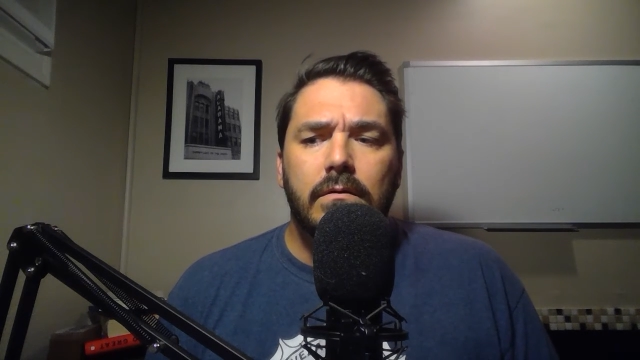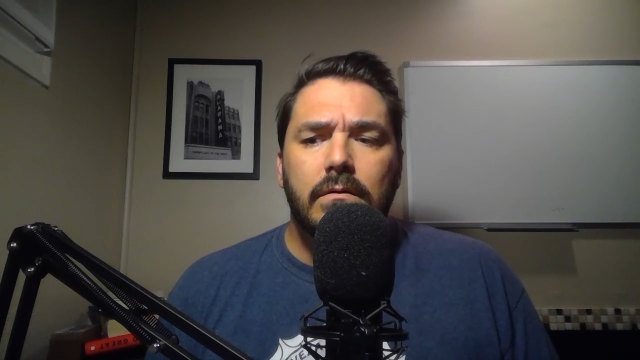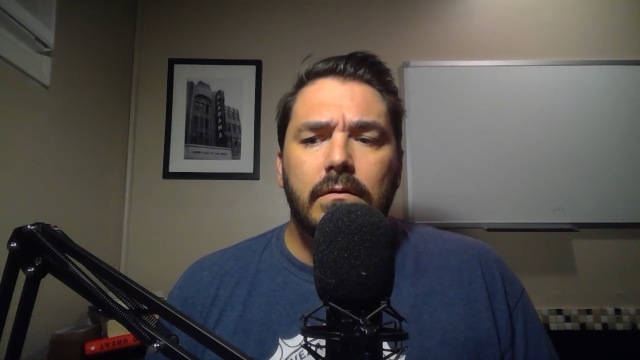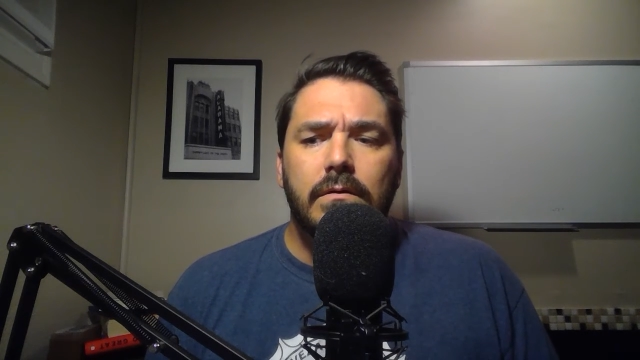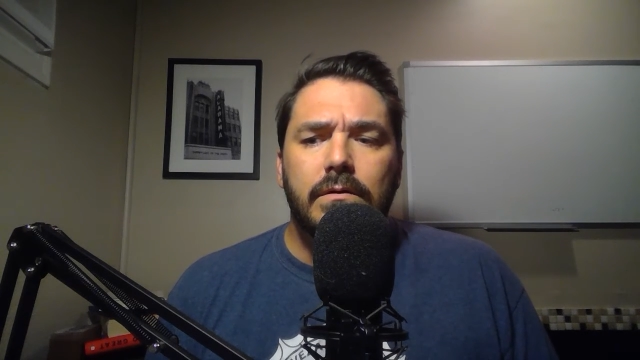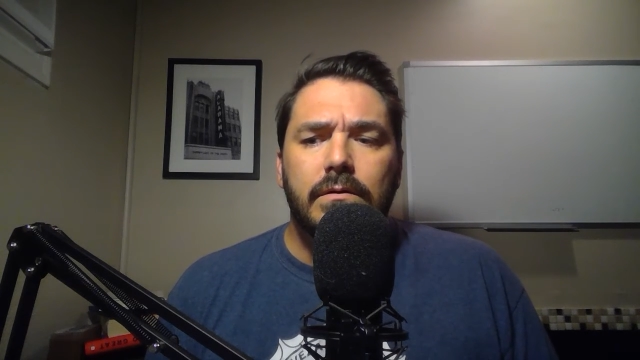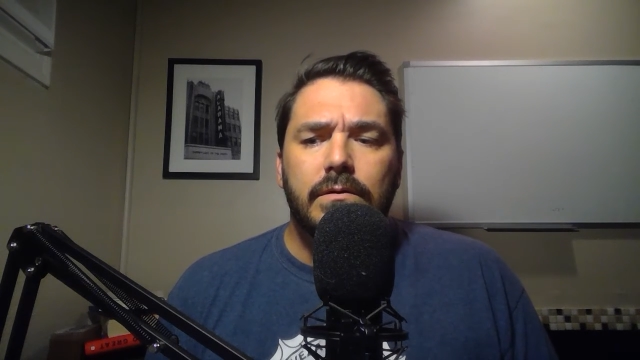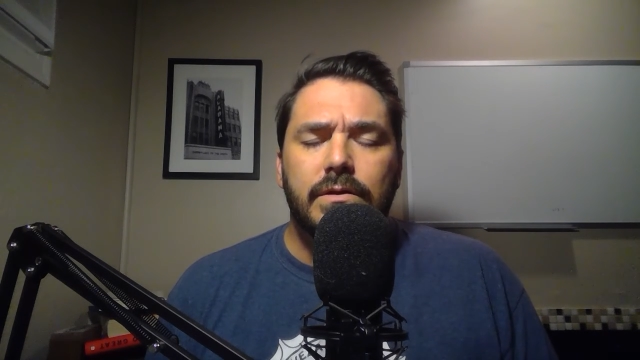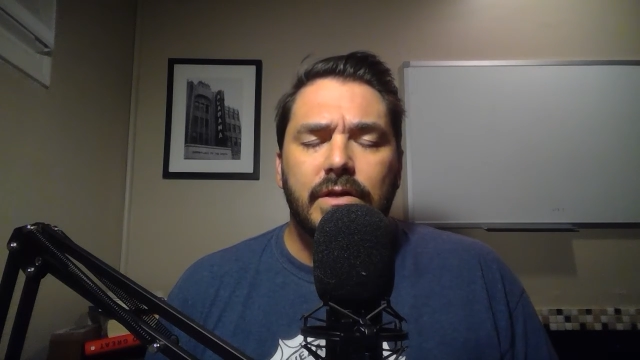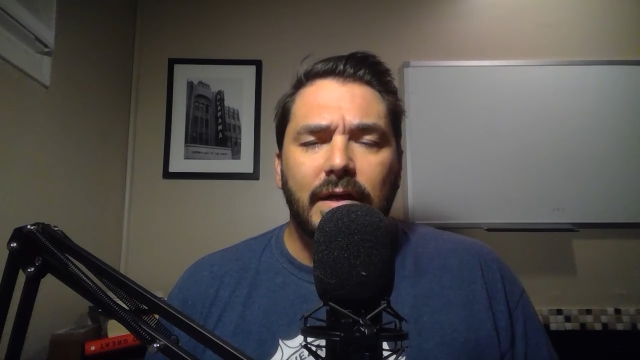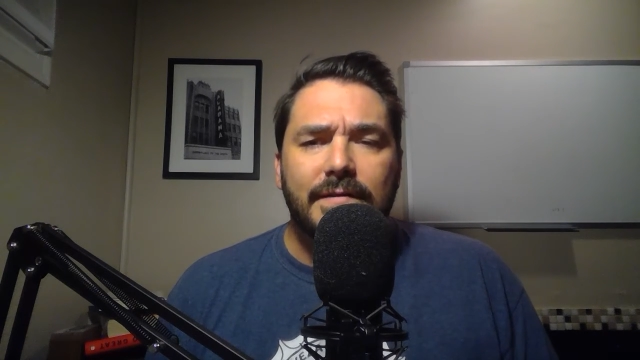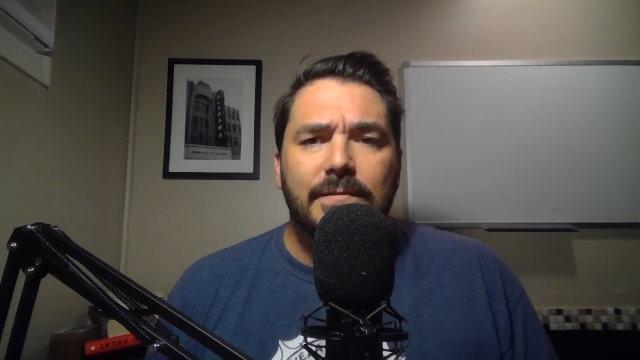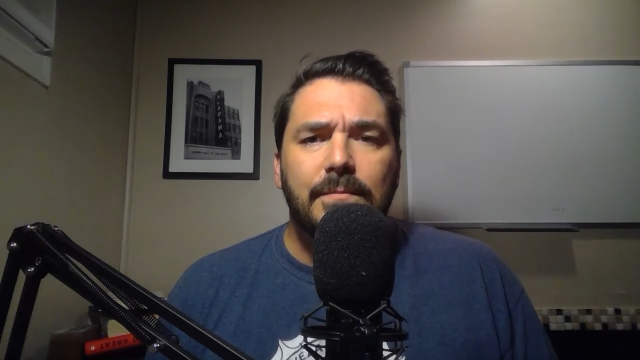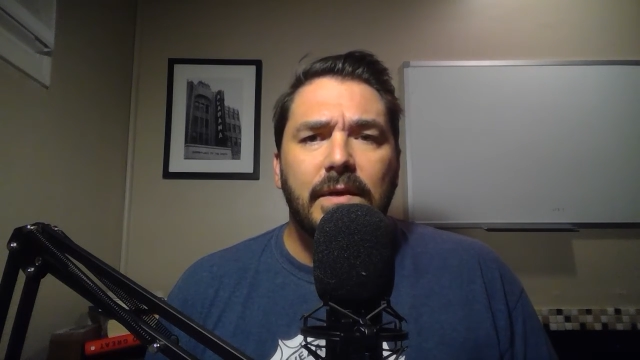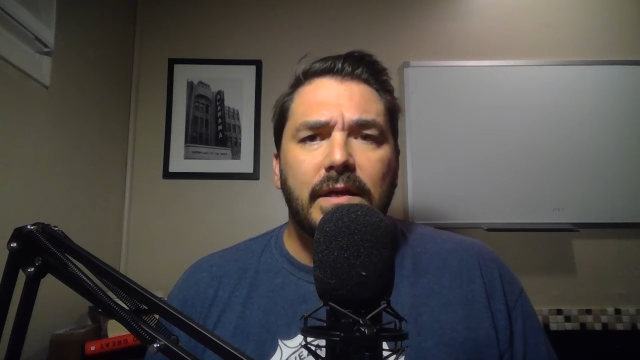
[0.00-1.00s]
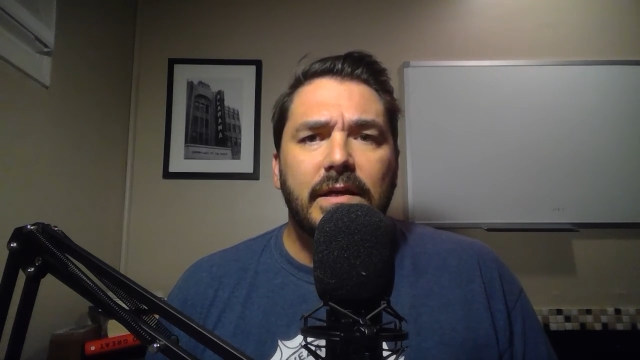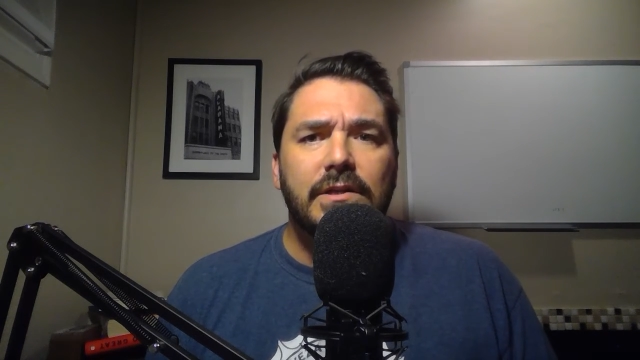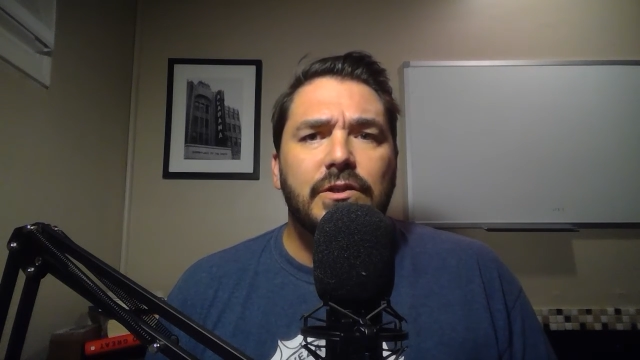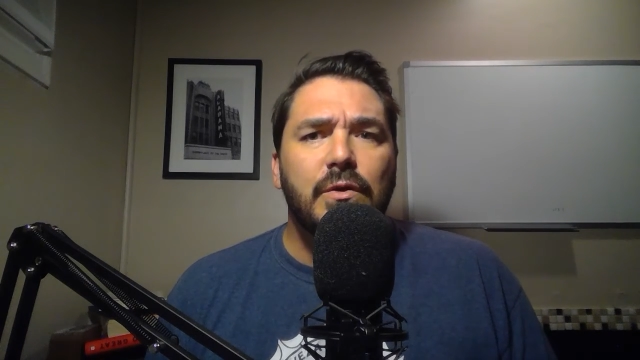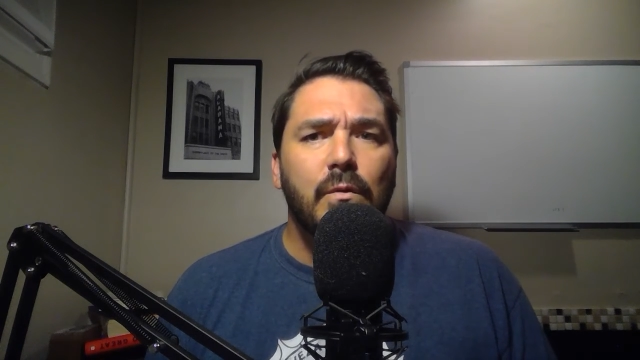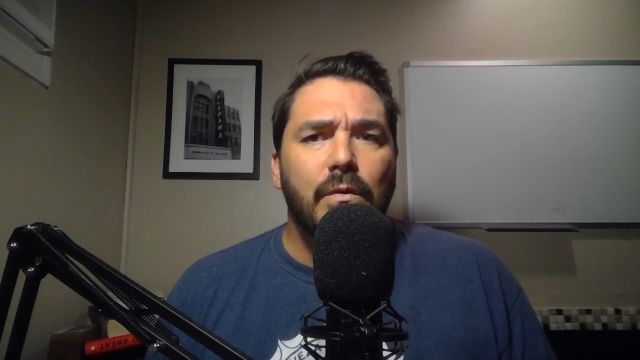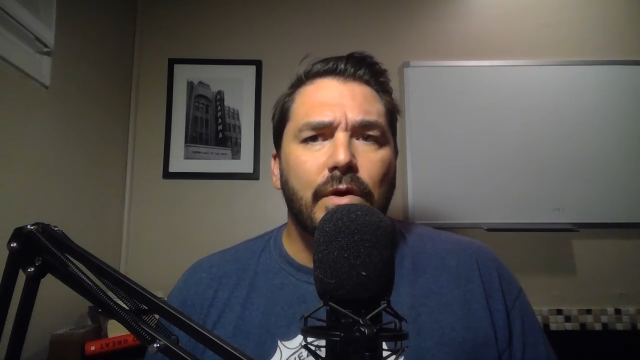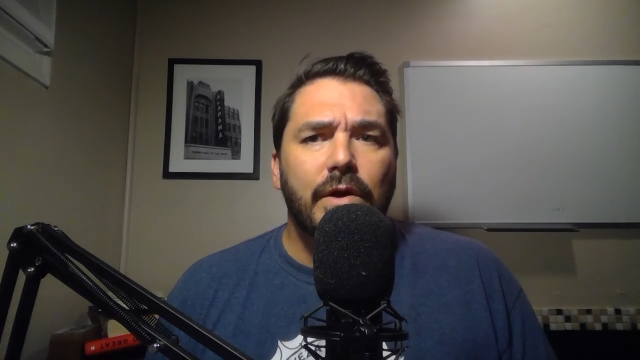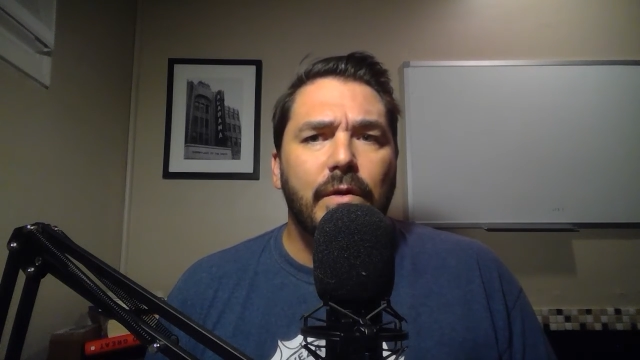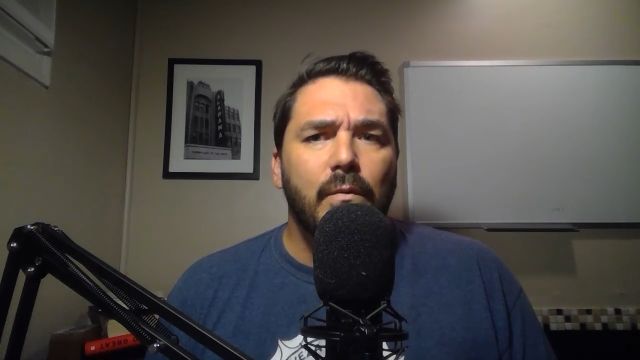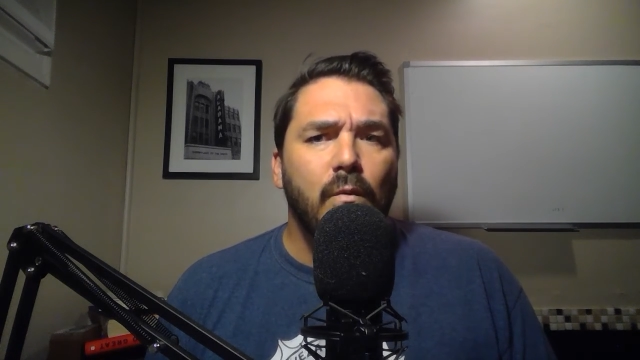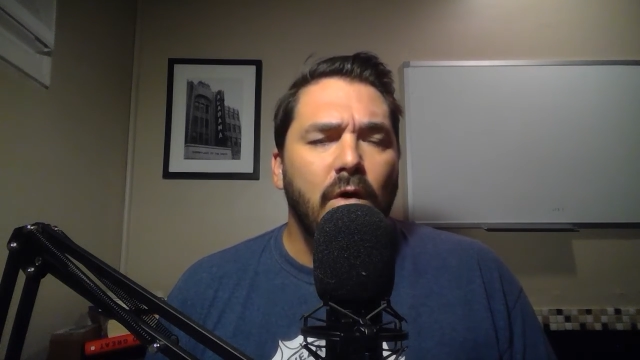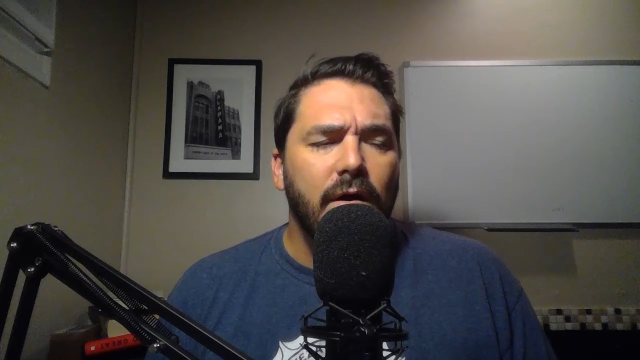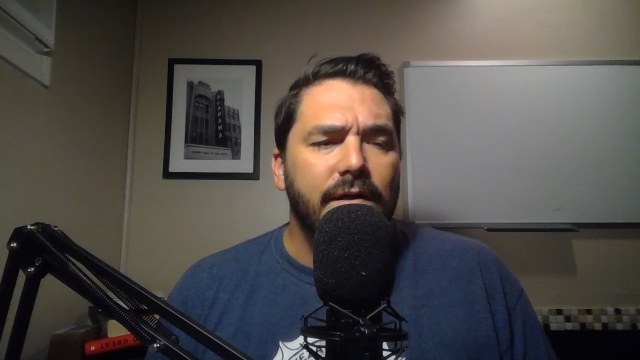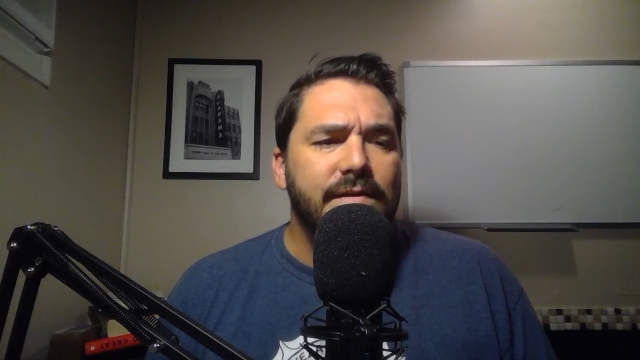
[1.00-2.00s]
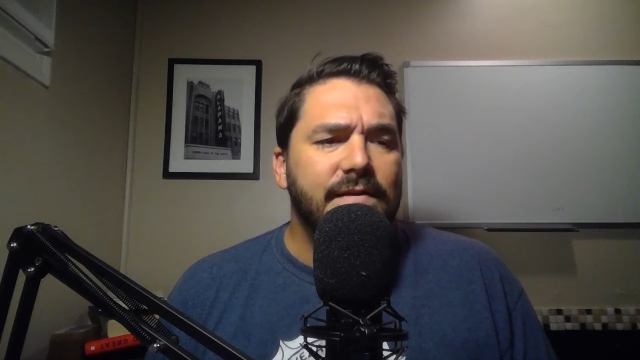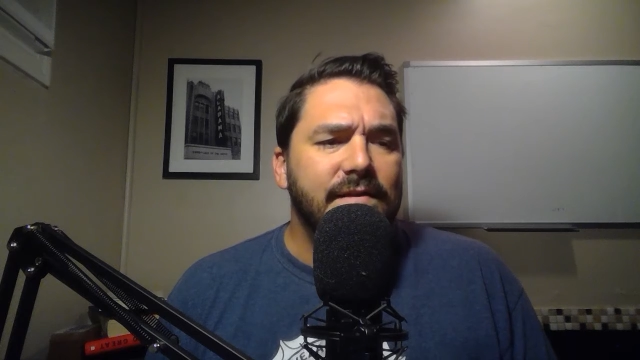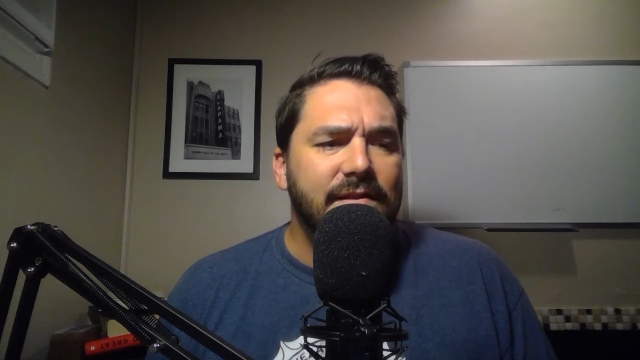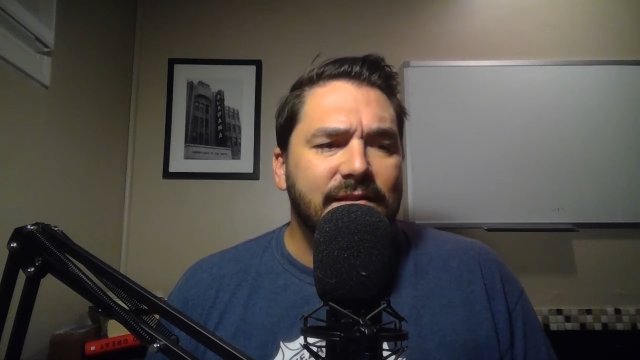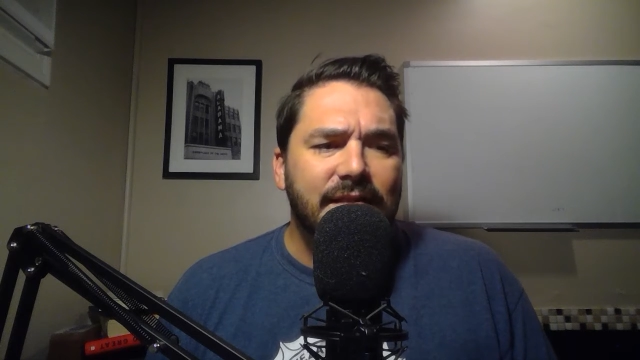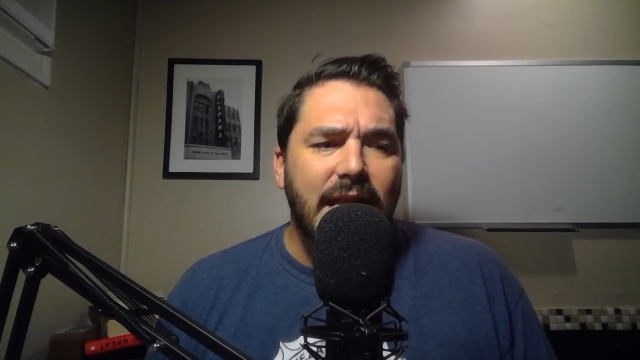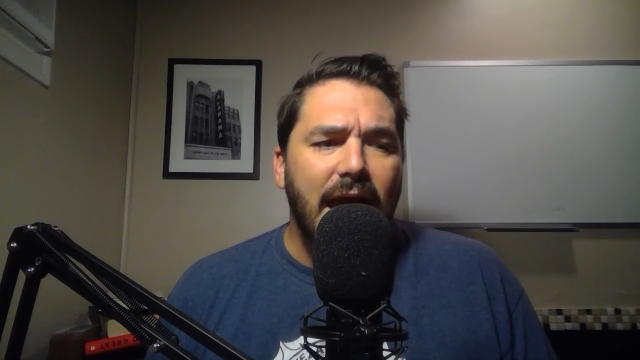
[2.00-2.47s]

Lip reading: Just because you were good once does not